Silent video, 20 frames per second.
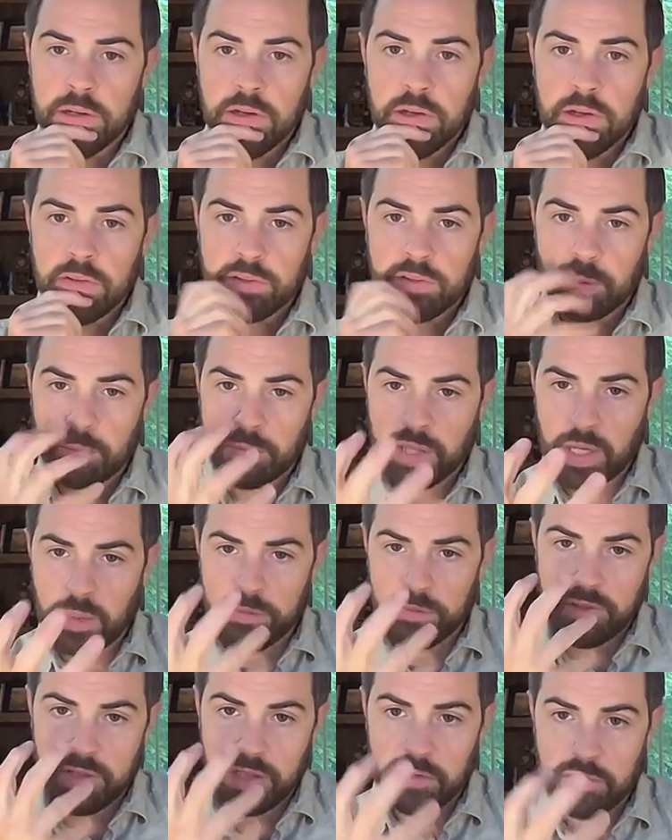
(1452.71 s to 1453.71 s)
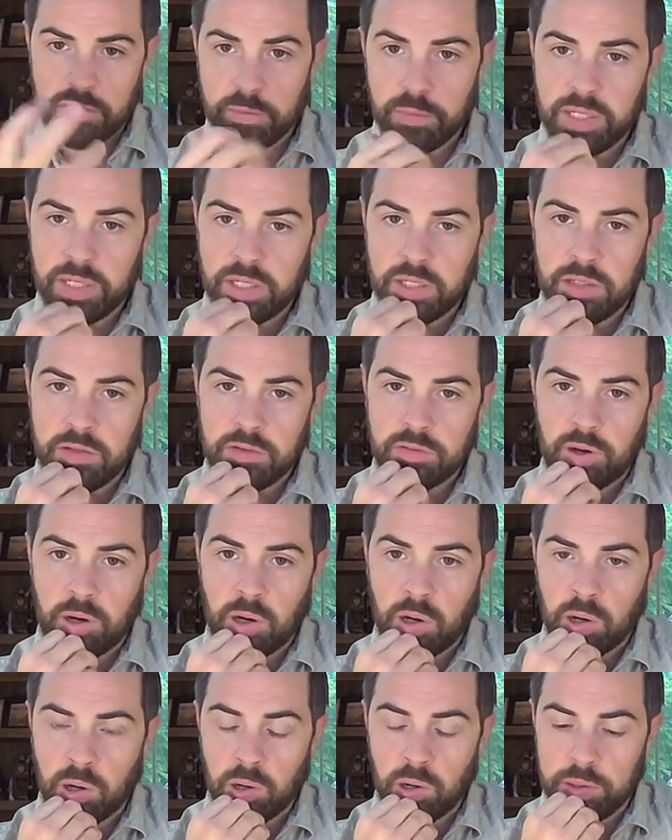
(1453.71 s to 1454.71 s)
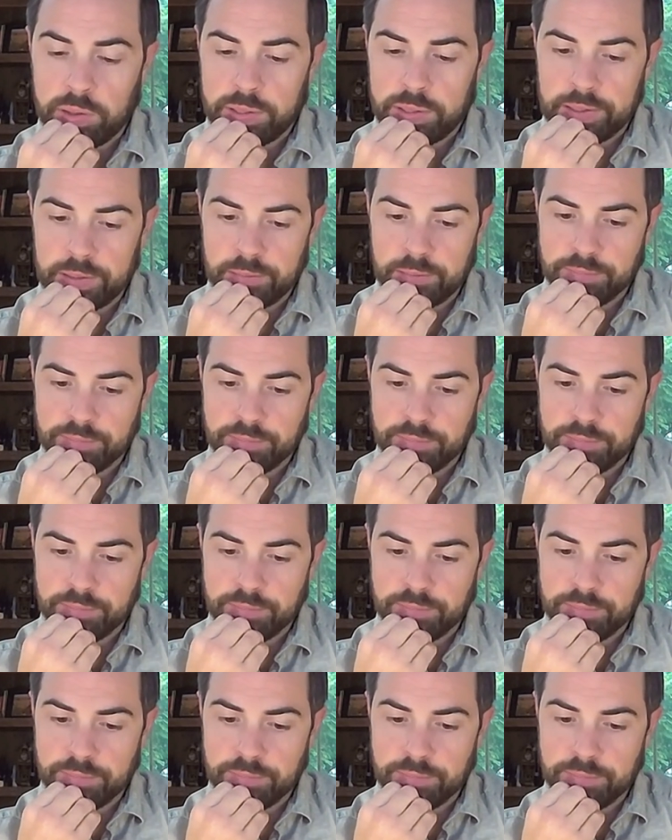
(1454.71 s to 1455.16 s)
sometimes these meetings are,